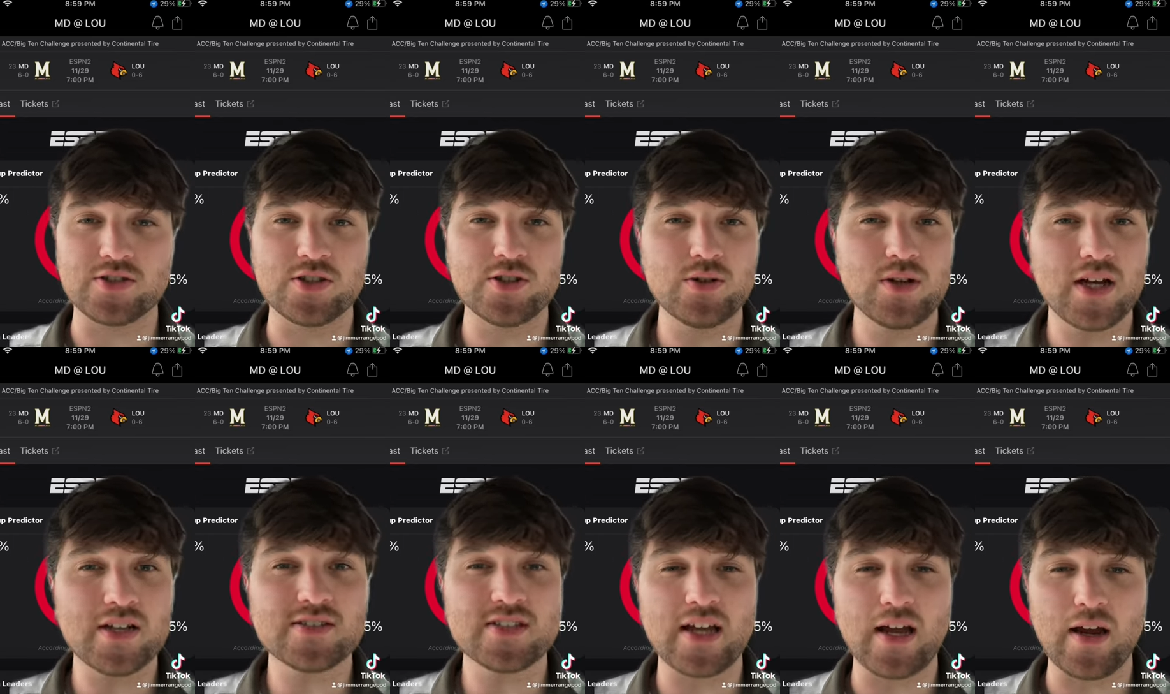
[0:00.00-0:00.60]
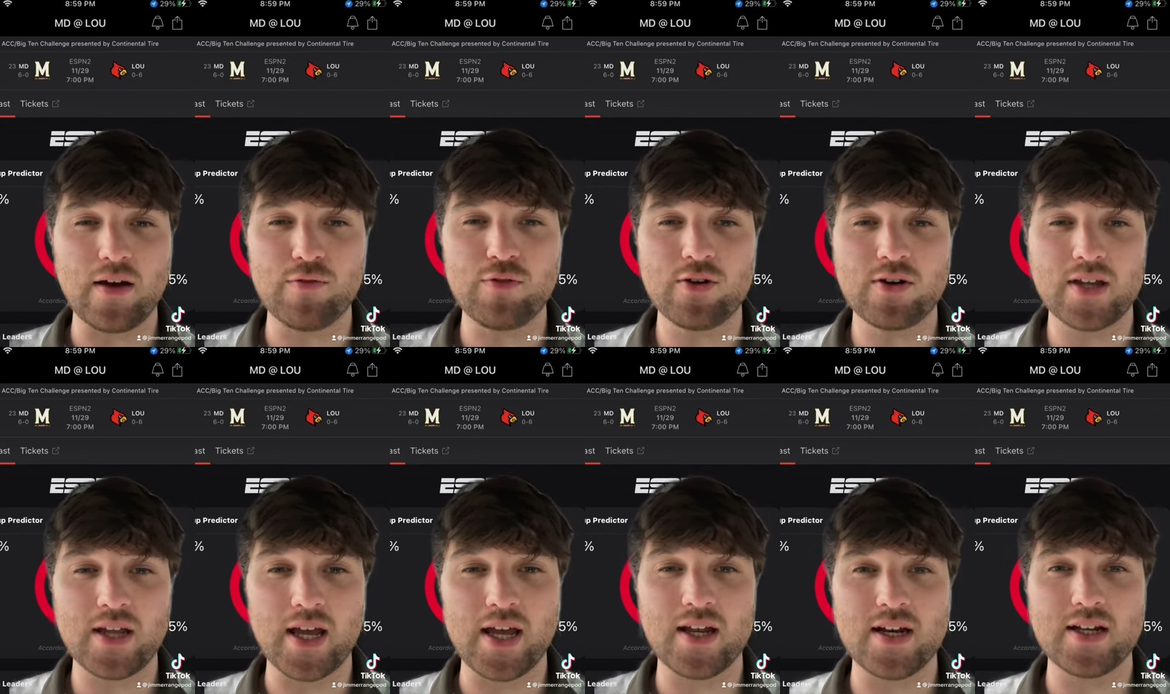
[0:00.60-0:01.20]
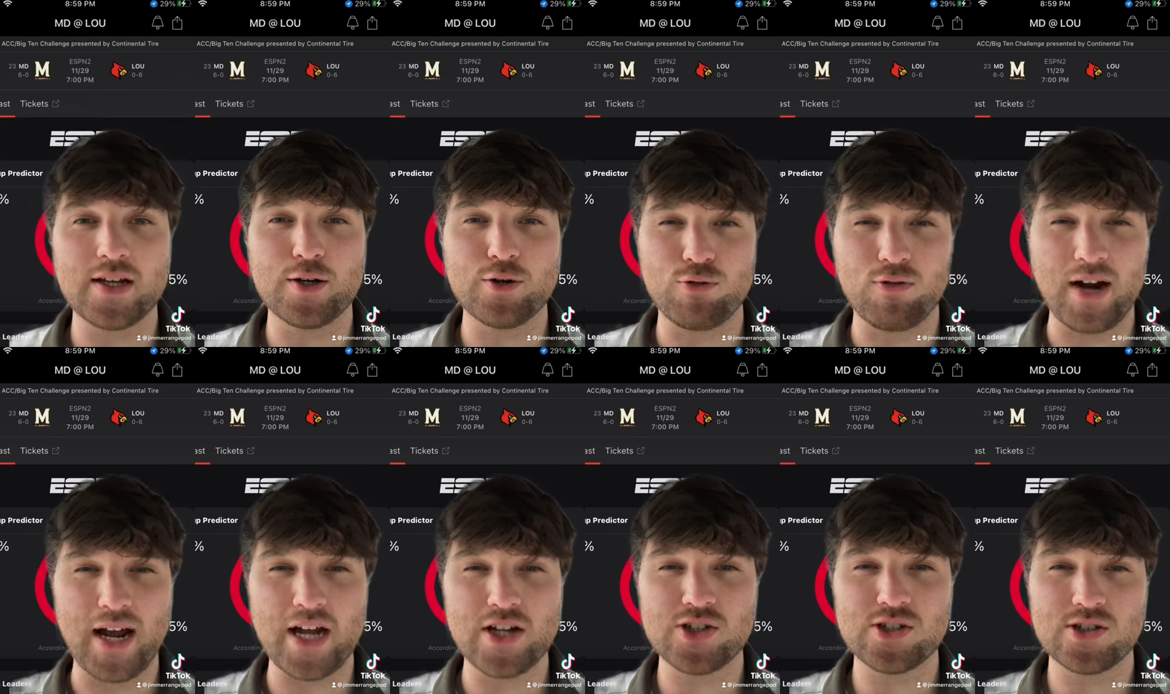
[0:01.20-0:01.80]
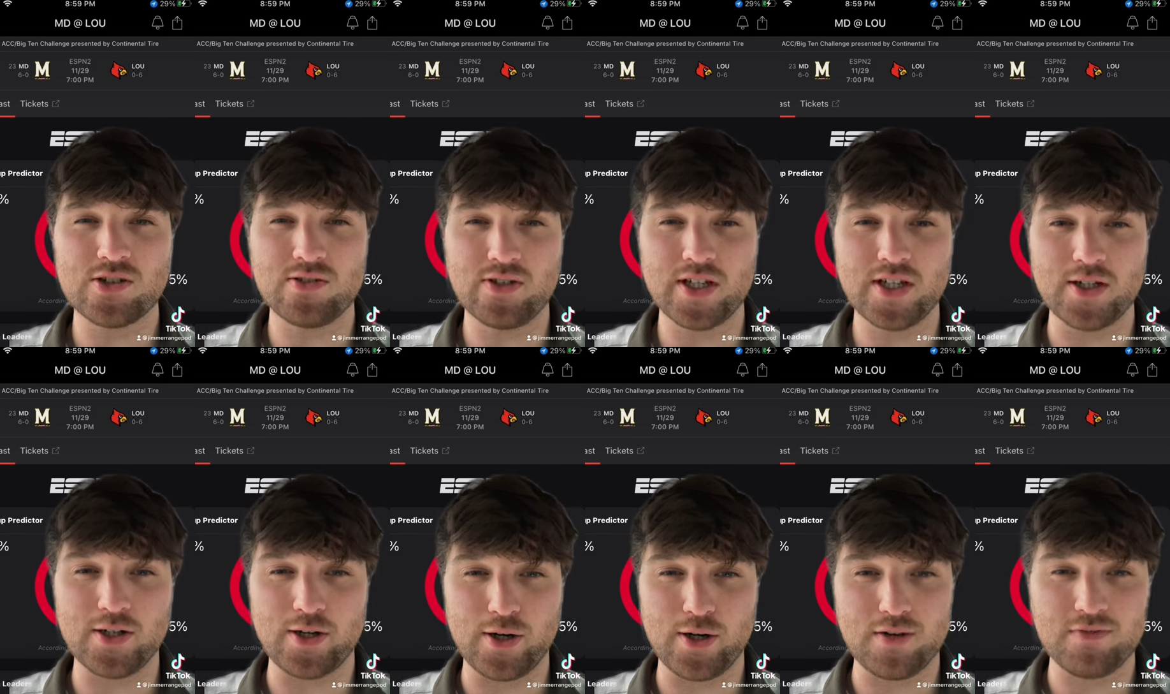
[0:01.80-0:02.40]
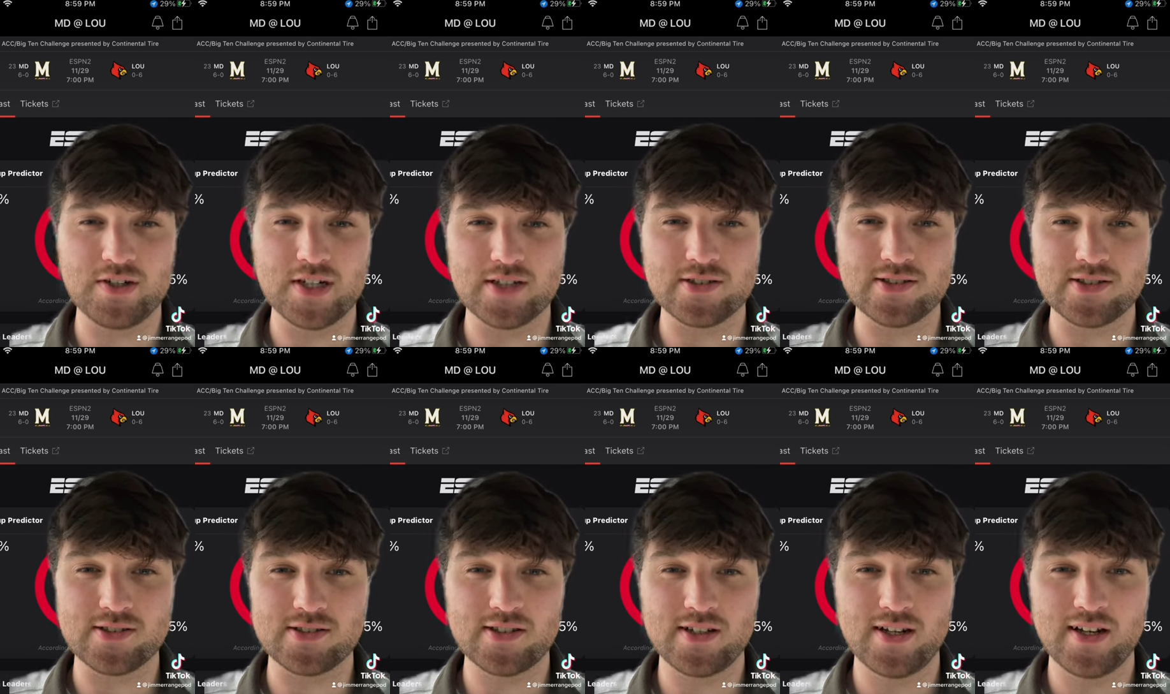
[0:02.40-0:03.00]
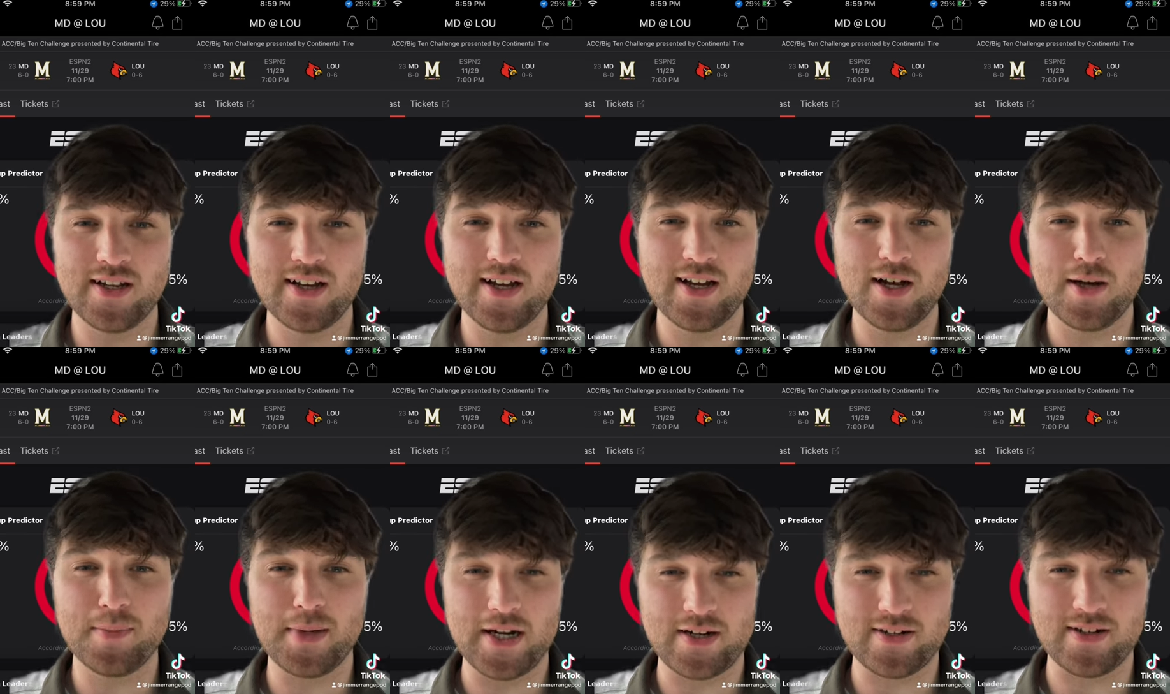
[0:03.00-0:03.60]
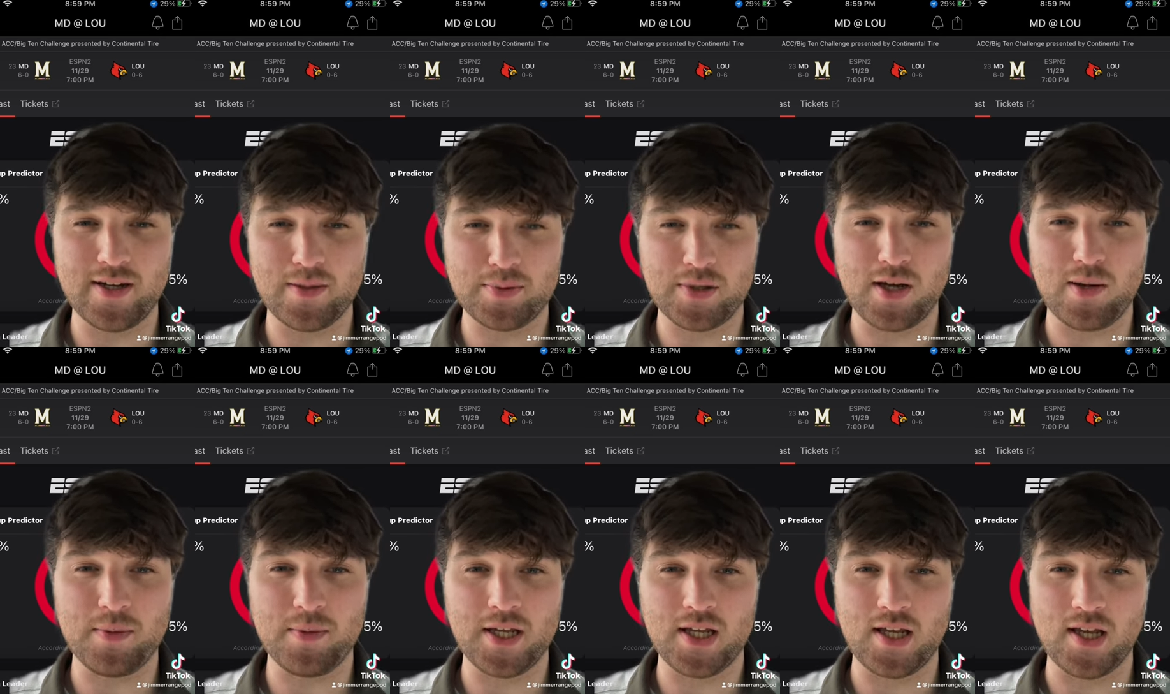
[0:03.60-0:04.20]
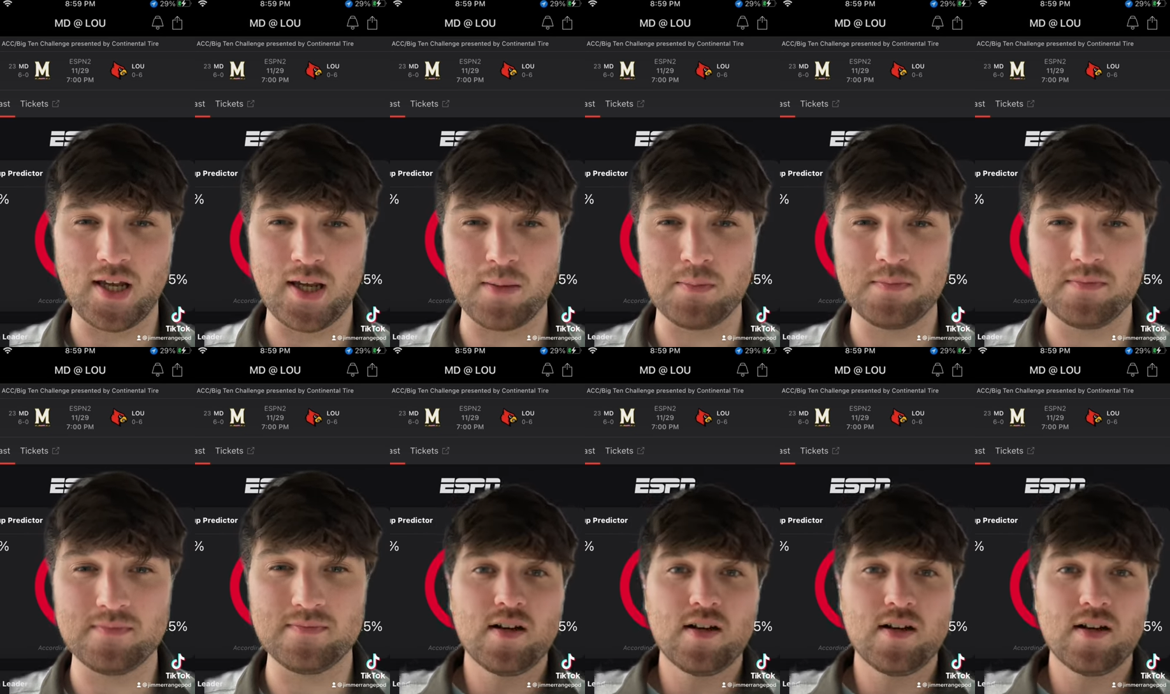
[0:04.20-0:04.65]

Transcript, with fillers: do you guys ever get irrationally nervous about an upcoming game?